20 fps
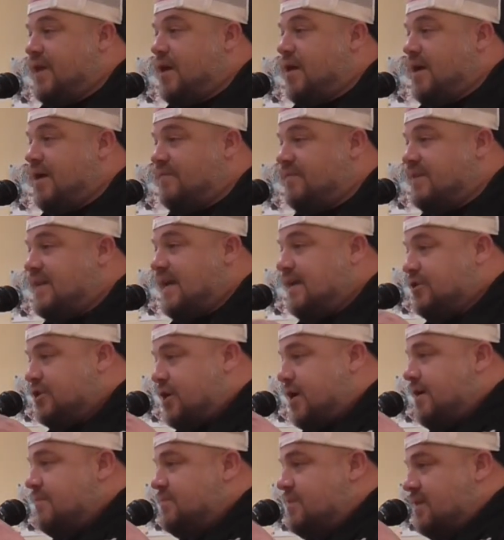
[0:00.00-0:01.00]
They all have day
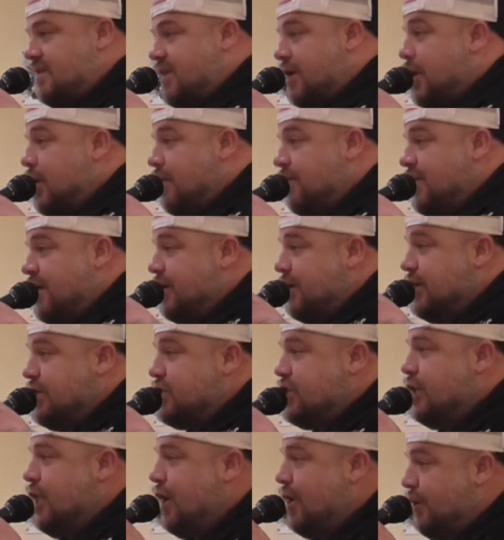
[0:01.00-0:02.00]
jobs, and they're all very
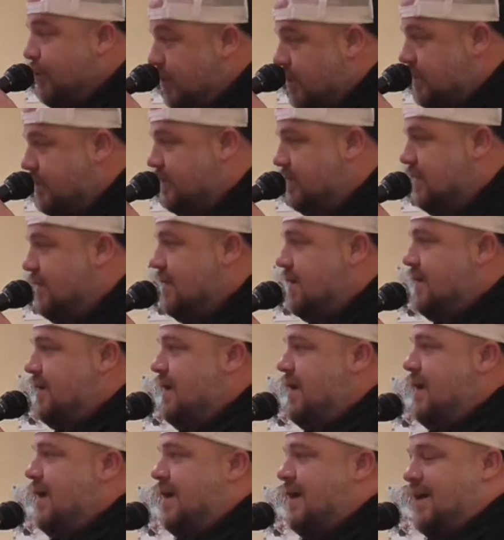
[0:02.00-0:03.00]
slow.
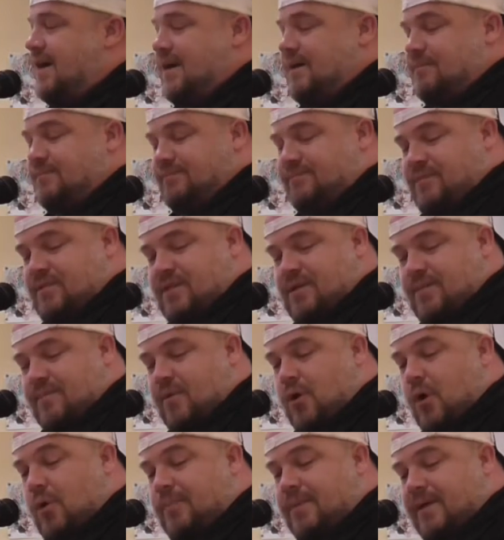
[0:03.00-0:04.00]

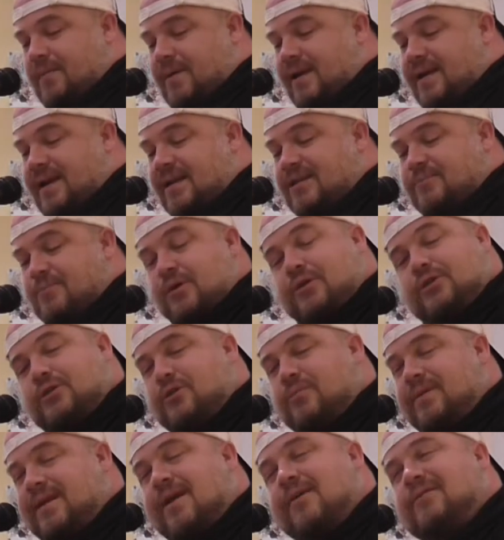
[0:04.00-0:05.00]
I'm hoping my next book
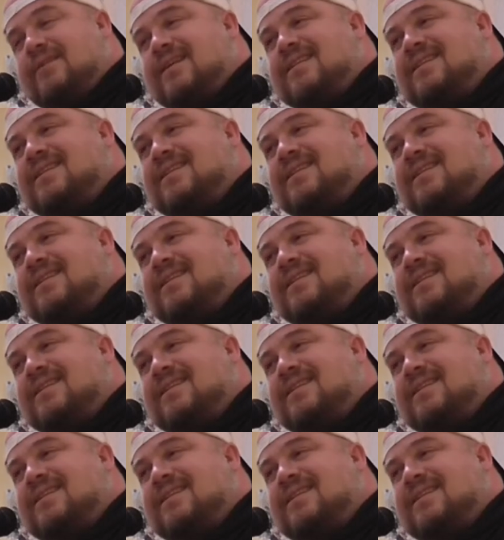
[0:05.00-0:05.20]
should be out.